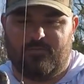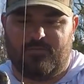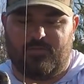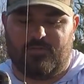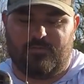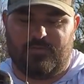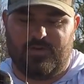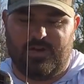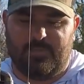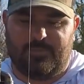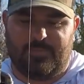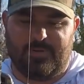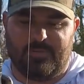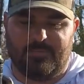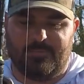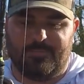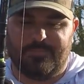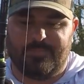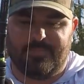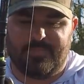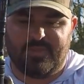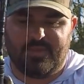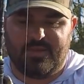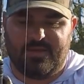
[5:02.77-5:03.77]
for
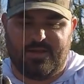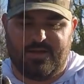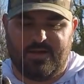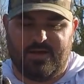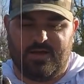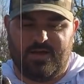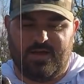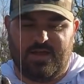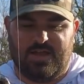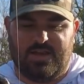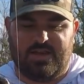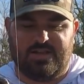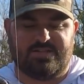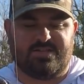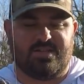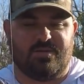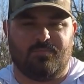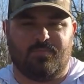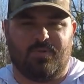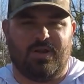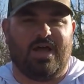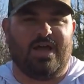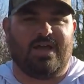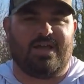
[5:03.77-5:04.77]
flipping, uh, and it's
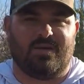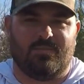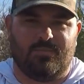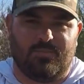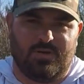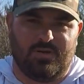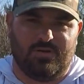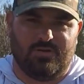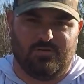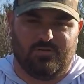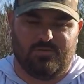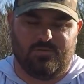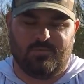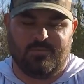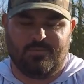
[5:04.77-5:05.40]
in black and blue.